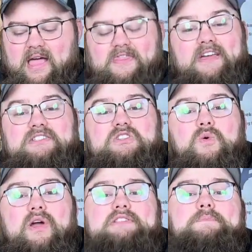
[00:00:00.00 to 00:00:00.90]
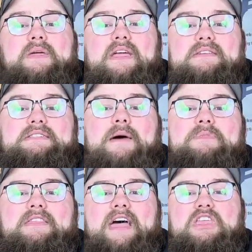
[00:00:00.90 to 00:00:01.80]
This is going to be
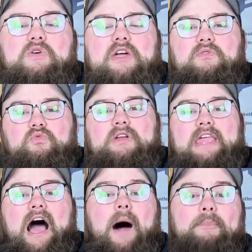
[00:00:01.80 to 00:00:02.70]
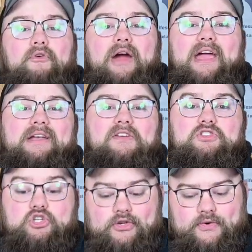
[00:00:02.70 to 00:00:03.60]
something that you can really upgrade
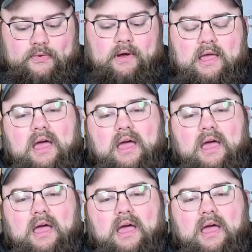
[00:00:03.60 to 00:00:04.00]
to.